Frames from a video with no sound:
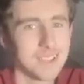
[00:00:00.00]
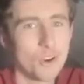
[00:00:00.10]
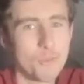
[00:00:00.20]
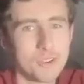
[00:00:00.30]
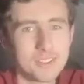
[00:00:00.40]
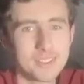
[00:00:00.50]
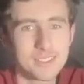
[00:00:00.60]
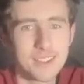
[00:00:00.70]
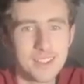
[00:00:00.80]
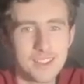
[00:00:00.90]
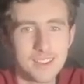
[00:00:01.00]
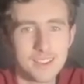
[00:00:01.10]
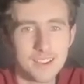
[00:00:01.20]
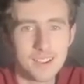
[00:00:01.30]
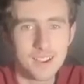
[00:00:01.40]
Ominous.
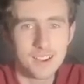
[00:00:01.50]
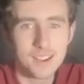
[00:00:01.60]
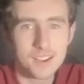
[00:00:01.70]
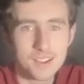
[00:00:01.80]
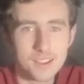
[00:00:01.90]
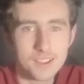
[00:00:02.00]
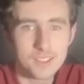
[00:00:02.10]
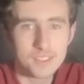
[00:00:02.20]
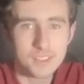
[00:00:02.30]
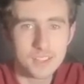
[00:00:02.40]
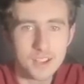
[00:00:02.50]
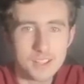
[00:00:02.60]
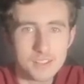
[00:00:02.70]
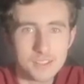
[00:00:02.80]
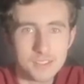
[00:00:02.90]
Uh, the
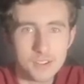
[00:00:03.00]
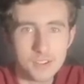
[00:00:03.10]
guys